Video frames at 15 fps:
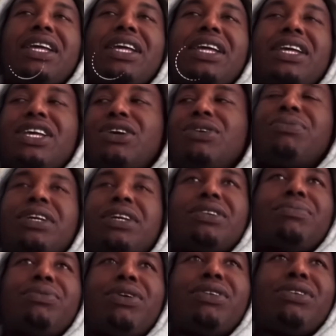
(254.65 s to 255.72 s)
I killed
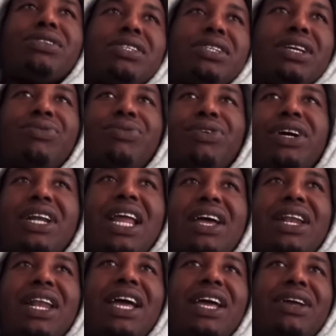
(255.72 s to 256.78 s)
nigga brothers in real
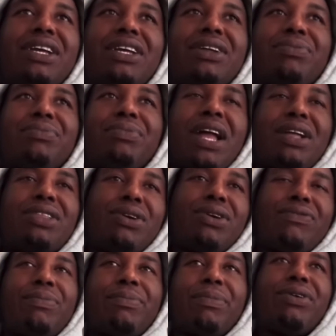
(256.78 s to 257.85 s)
life, like, locked
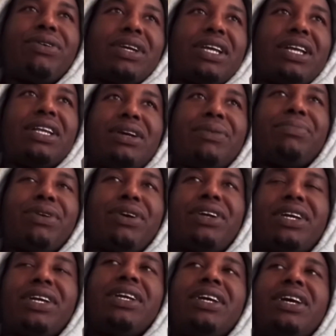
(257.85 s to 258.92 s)
up for murder, killing your
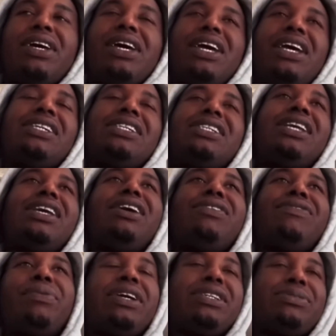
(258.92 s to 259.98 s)
brother, and
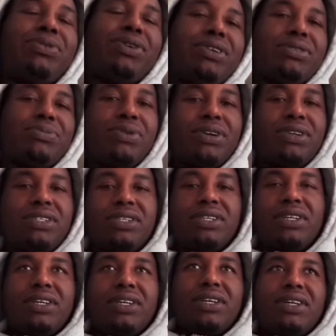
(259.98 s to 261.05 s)
steal for his brothers.
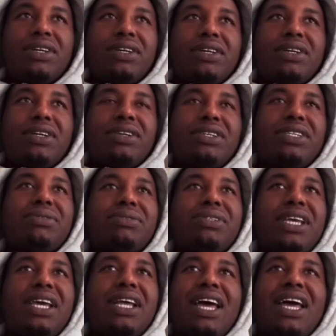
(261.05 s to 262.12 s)
You see what I'm
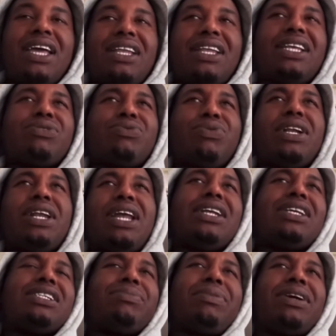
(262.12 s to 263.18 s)
saying? Like, this real life,
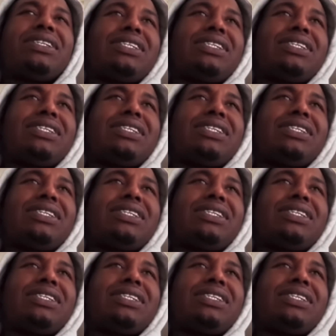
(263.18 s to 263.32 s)
this is my...